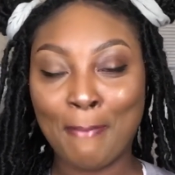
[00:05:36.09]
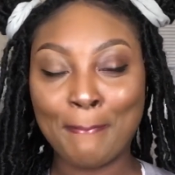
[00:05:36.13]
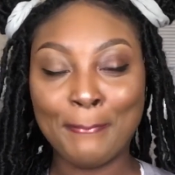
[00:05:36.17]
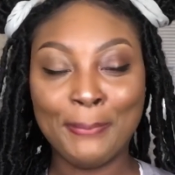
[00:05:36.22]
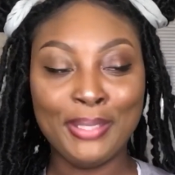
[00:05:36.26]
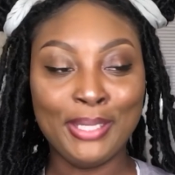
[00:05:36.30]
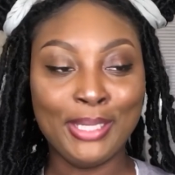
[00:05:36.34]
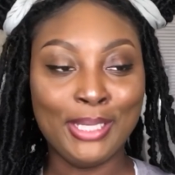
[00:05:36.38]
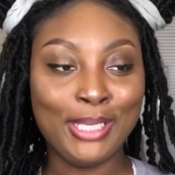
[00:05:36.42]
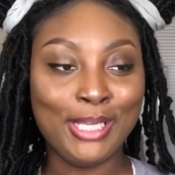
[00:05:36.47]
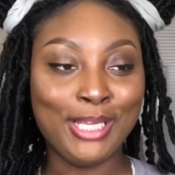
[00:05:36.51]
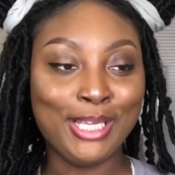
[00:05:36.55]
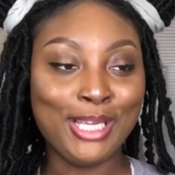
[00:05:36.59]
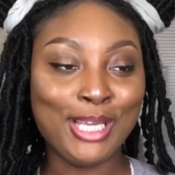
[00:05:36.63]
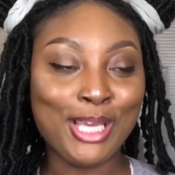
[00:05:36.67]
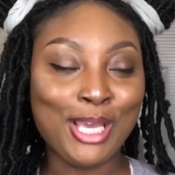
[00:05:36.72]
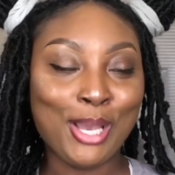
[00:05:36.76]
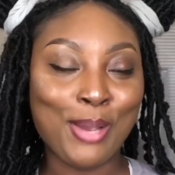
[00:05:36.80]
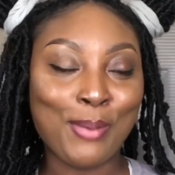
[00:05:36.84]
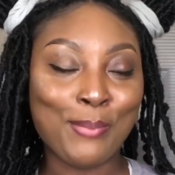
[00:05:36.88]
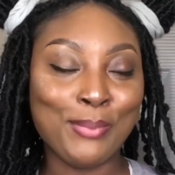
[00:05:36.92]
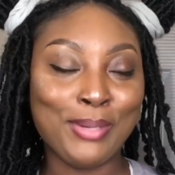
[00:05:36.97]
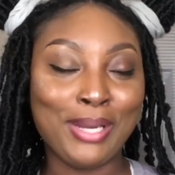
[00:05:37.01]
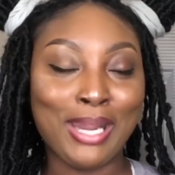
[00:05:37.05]
but
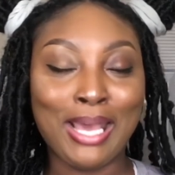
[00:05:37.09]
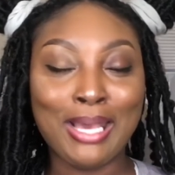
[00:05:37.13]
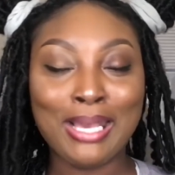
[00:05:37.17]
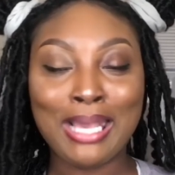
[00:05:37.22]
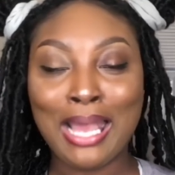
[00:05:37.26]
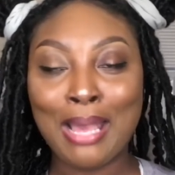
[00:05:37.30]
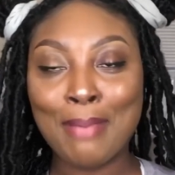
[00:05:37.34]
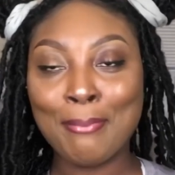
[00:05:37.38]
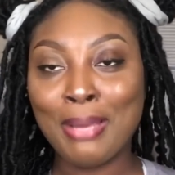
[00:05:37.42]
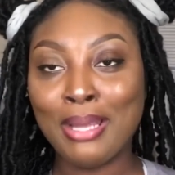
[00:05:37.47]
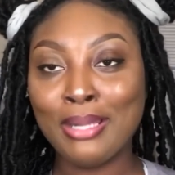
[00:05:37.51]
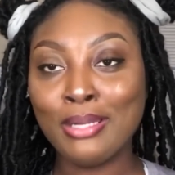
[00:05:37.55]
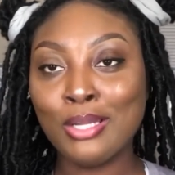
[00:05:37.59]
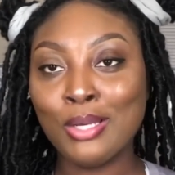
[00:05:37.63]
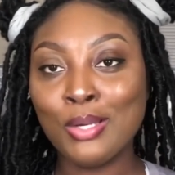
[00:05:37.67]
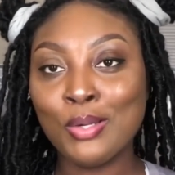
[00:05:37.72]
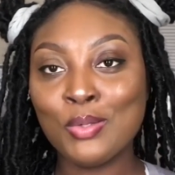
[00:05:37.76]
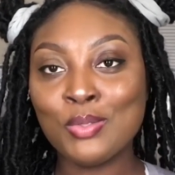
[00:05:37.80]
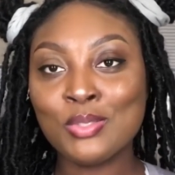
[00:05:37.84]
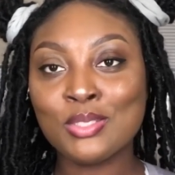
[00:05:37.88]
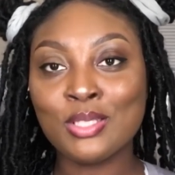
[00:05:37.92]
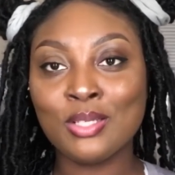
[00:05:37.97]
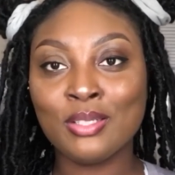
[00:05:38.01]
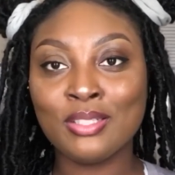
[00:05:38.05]
when I got my
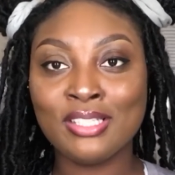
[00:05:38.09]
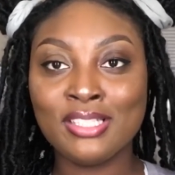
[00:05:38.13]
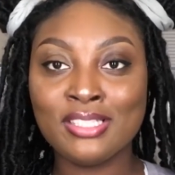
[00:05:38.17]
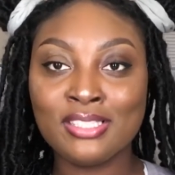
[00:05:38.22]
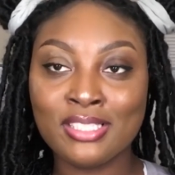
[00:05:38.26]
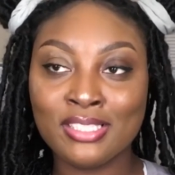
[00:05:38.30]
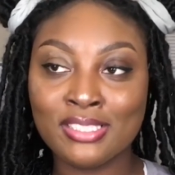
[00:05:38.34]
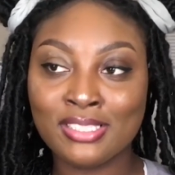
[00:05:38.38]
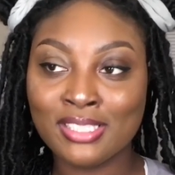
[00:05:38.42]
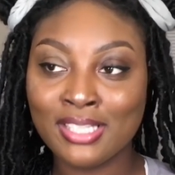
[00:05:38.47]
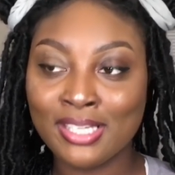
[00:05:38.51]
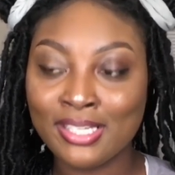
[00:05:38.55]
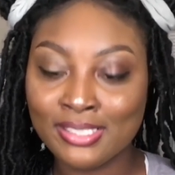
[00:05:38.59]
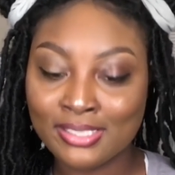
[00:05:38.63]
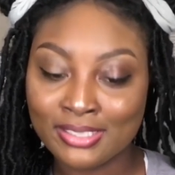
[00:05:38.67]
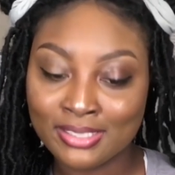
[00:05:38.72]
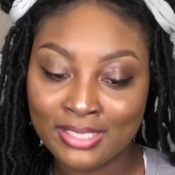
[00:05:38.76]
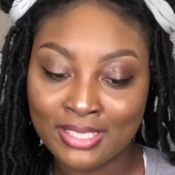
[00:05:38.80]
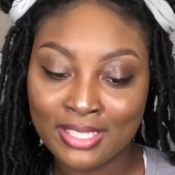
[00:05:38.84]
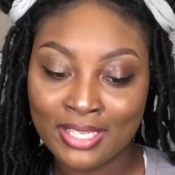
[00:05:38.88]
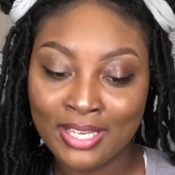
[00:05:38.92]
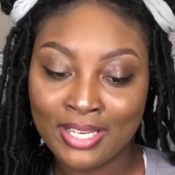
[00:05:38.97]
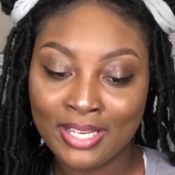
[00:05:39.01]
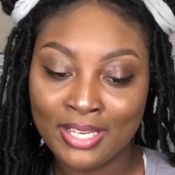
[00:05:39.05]
nose on this, it changed the
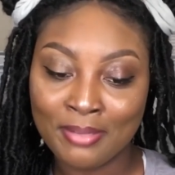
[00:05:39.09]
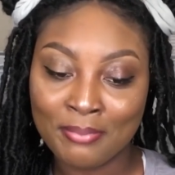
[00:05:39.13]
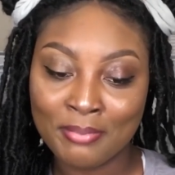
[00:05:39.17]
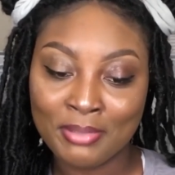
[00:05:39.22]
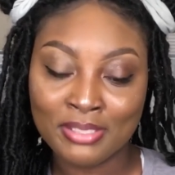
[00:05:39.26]
game.